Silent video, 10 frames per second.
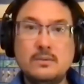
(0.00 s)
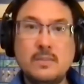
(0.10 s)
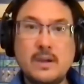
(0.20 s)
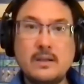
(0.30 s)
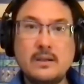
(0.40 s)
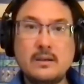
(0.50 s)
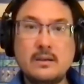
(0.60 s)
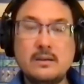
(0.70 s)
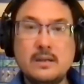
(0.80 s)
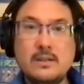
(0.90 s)

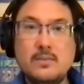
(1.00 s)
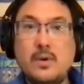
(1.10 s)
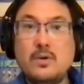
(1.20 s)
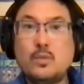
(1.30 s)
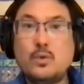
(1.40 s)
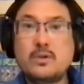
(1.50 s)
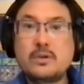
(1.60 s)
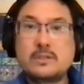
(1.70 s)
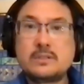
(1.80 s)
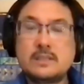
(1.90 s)
reminder, right? The poet, what
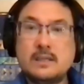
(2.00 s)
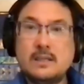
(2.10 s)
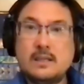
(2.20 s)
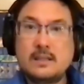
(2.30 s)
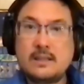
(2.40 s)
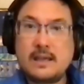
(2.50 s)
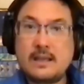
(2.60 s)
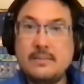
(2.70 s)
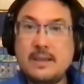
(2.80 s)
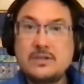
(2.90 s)
is
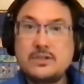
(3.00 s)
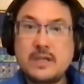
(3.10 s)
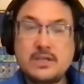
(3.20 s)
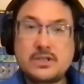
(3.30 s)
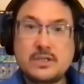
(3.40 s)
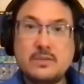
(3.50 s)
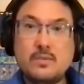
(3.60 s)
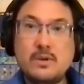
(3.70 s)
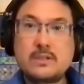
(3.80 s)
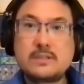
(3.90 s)
that imagination,
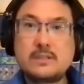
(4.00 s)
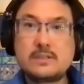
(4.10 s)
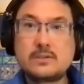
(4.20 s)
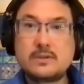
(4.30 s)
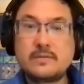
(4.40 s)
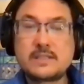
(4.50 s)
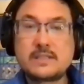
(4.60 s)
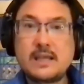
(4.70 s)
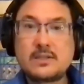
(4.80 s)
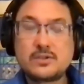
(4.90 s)
and what is the sort of
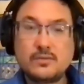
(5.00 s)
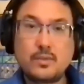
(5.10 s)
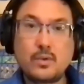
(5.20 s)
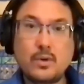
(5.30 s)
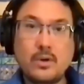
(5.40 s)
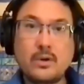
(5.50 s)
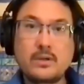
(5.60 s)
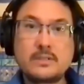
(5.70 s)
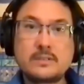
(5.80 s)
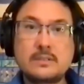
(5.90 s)
sketch of
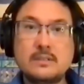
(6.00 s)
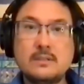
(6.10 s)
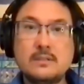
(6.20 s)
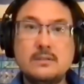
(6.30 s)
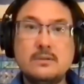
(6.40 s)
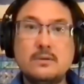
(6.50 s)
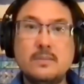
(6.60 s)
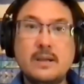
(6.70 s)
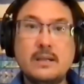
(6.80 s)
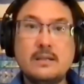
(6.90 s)
words to
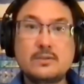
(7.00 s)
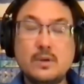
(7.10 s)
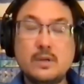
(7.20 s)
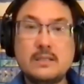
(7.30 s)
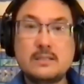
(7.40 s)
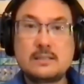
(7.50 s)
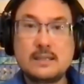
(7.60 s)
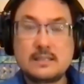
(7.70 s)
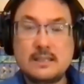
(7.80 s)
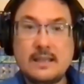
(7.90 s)
remind us? What is,
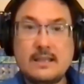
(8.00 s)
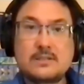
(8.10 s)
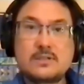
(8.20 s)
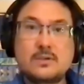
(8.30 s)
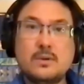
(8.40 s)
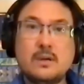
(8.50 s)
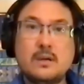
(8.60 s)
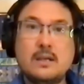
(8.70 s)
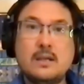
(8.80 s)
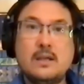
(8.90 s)
as a land
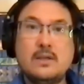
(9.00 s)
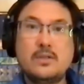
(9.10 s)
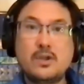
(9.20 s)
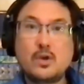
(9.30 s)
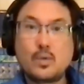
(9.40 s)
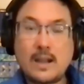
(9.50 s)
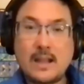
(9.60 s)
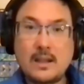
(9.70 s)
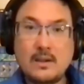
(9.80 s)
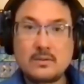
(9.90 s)
steward, the
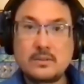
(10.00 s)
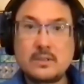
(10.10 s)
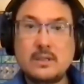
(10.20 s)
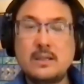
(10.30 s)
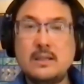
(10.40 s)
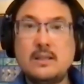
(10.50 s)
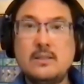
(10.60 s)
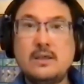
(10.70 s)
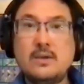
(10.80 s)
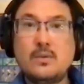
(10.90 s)
ground
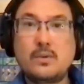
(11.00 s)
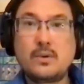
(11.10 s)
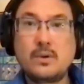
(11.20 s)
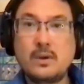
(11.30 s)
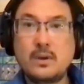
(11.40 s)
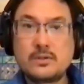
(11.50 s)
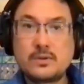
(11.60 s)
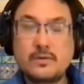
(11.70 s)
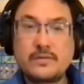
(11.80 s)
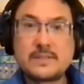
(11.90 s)
that we're
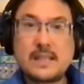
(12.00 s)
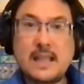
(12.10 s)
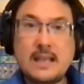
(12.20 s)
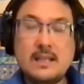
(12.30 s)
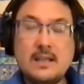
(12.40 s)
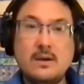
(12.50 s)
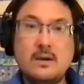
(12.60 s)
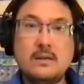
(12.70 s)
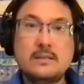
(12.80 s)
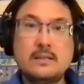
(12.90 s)
sort of standing
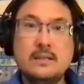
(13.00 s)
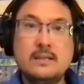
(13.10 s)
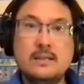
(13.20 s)
on